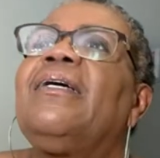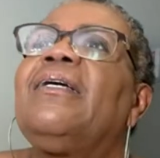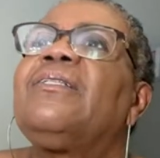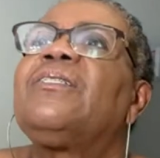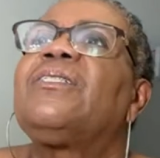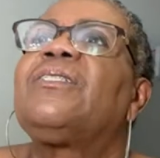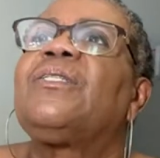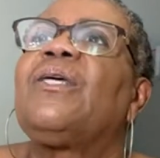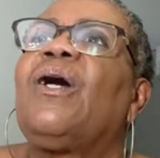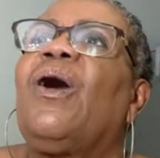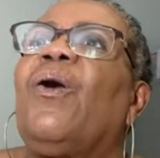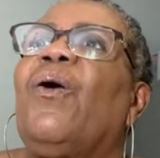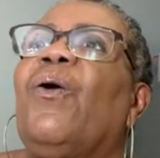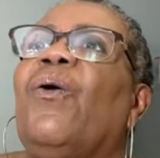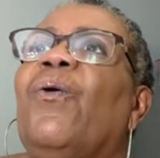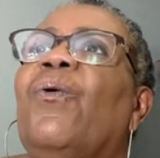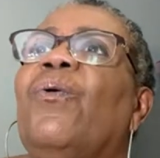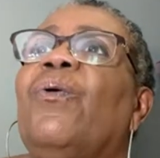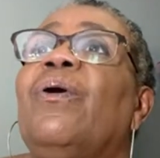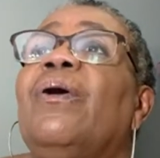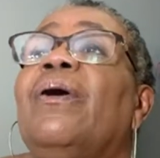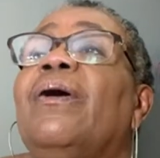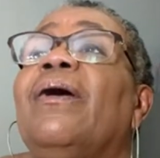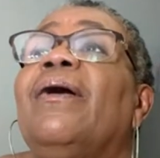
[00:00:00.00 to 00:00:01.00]

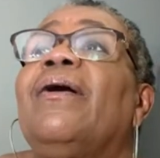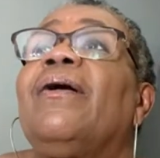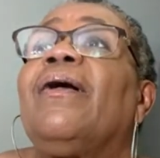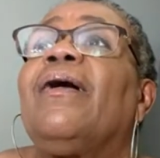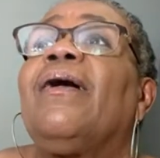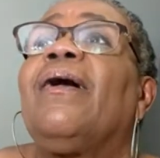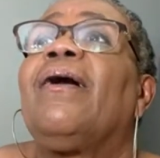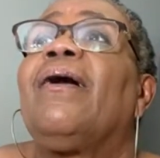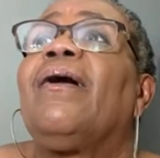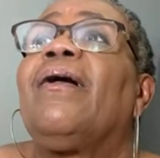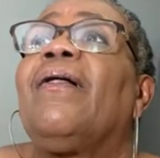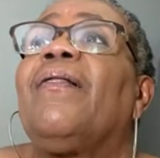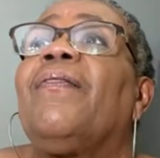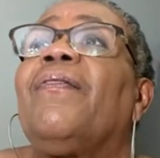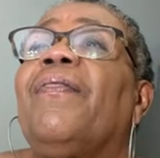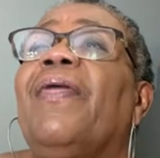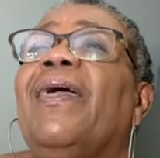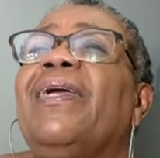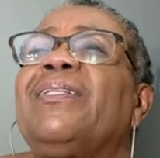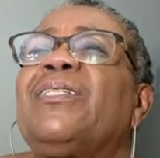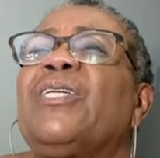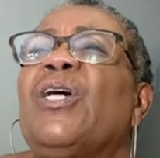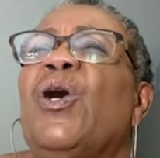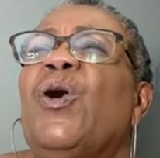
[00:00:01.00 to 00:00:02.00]
So
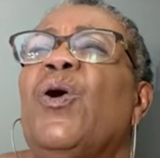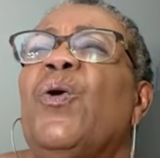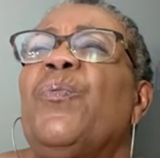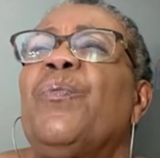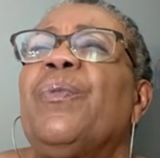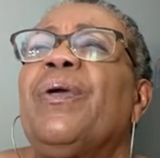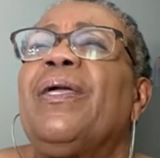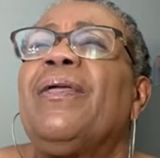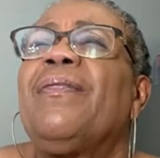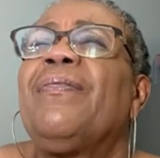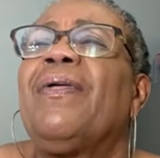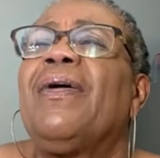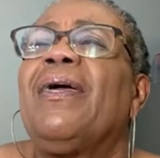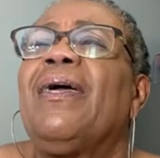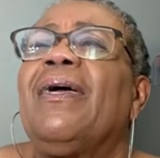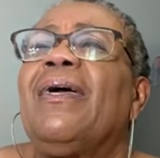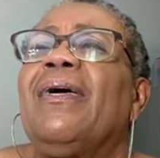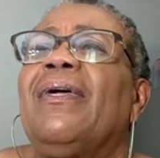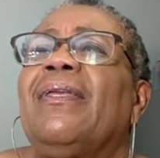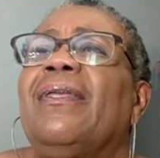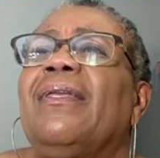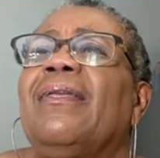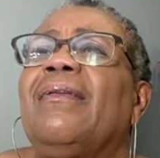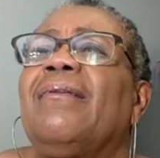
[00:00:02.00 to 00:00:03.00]
they told me
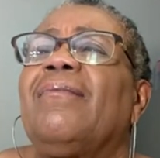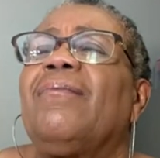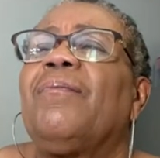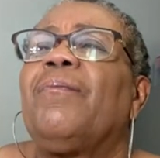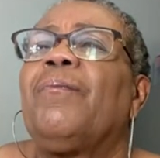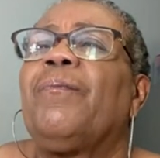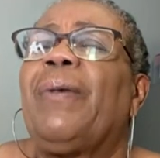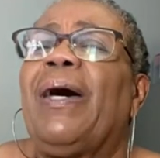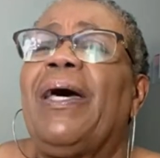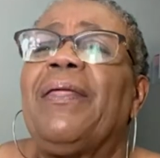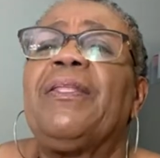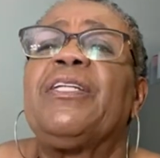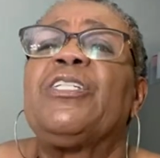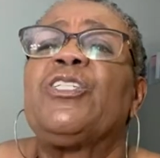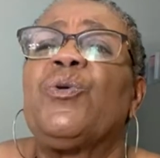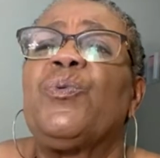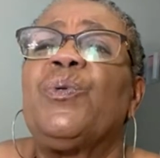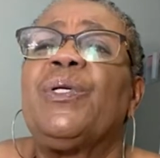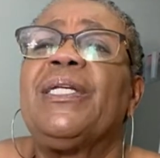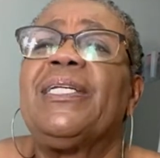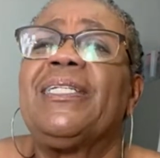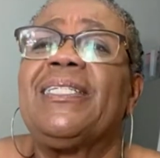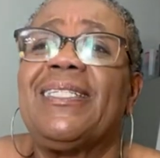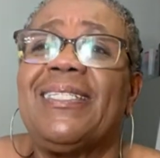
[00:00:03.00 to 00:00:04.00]
that by the
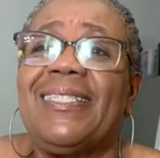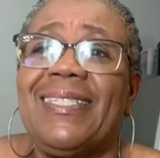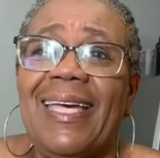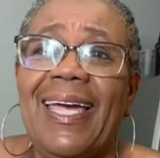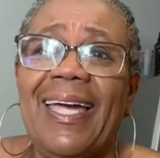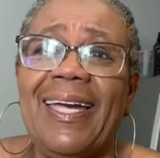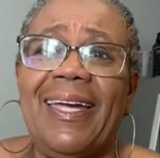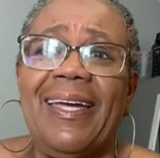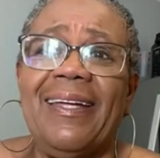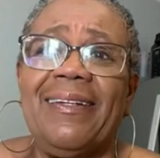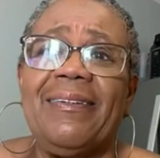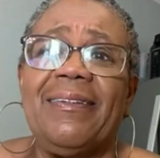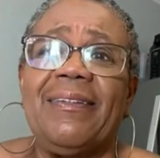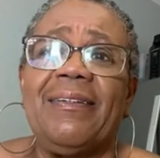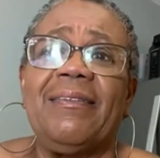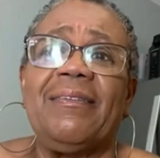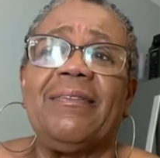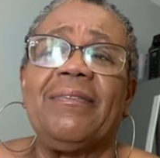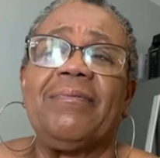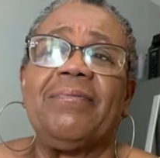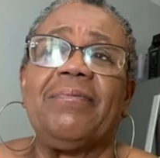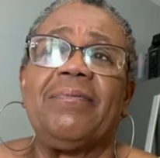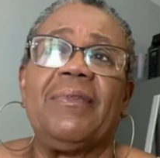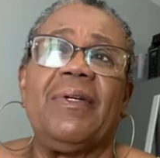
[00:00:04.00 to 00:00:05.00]
22nd,
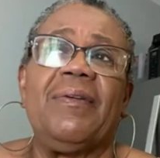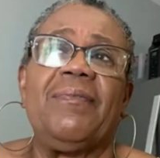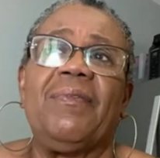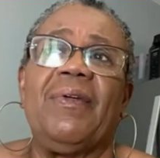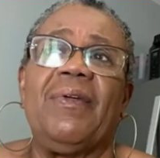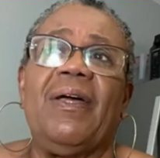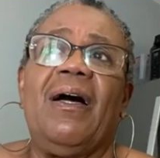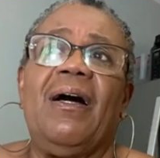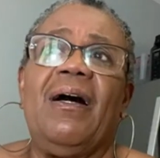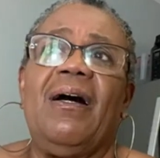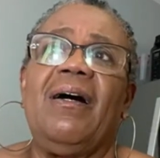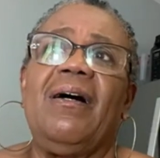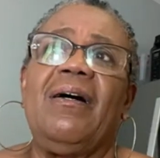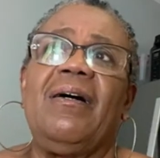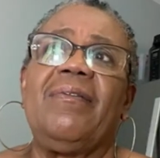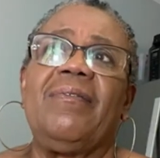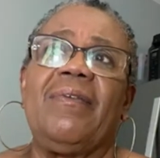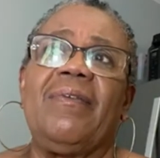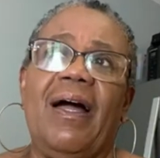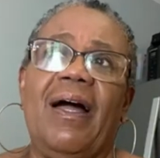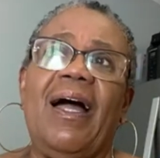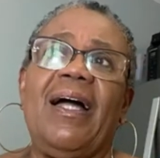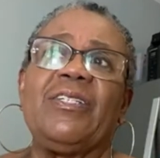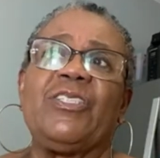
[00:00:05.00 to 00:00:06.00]
uh,
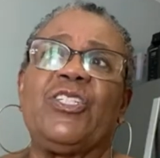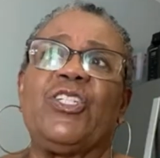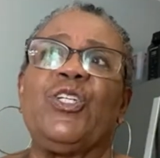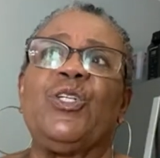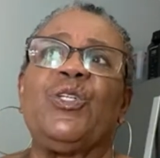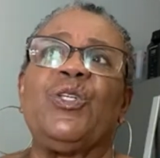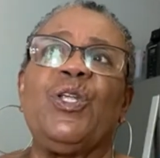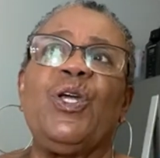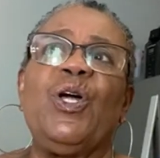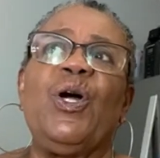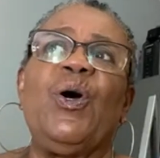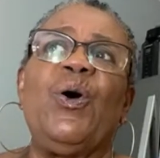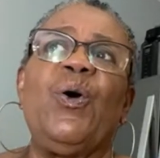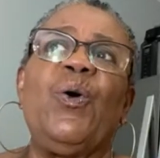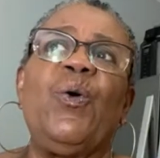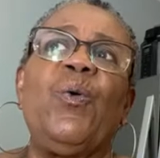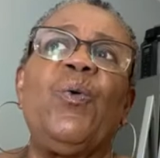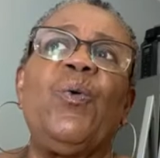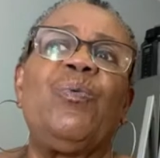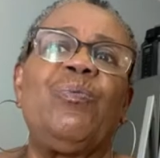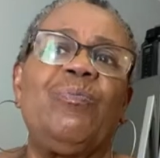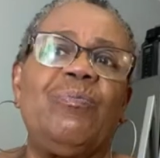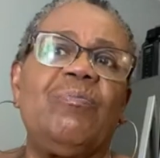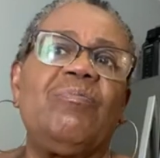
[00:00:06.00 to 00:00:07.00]
I should
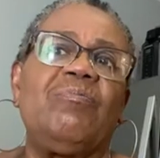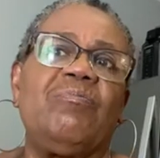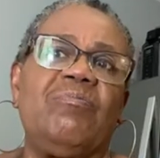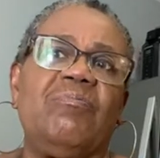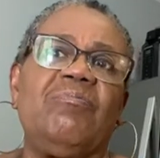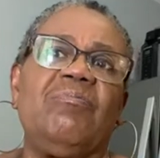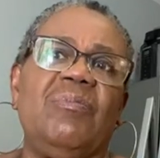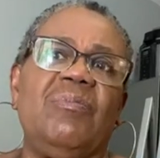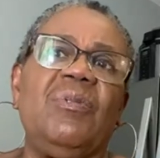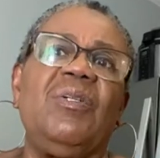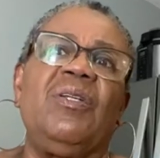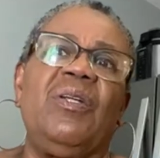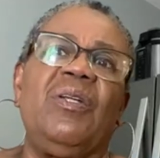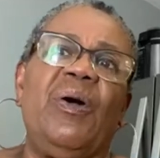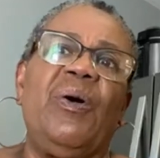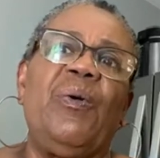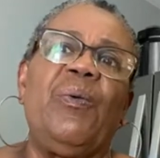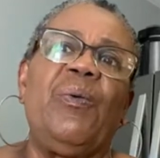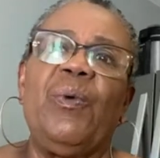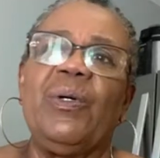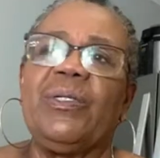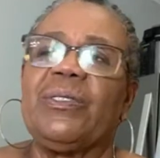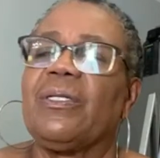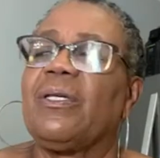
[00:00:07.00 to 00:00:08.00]
know you know,
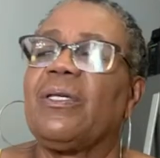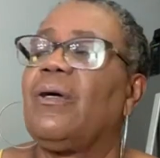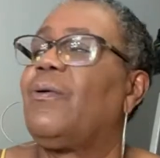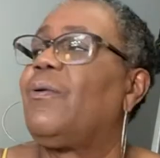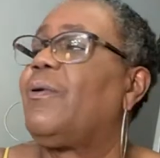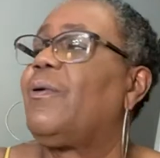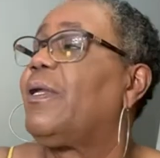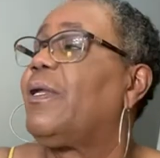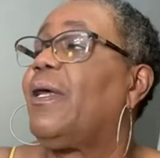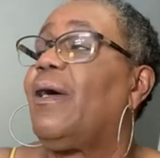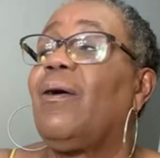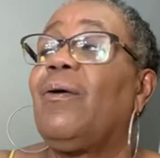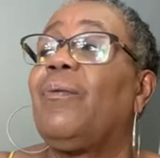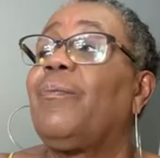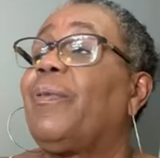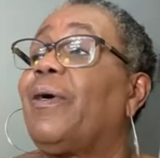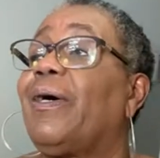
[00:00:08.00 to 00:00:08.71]
what's going on.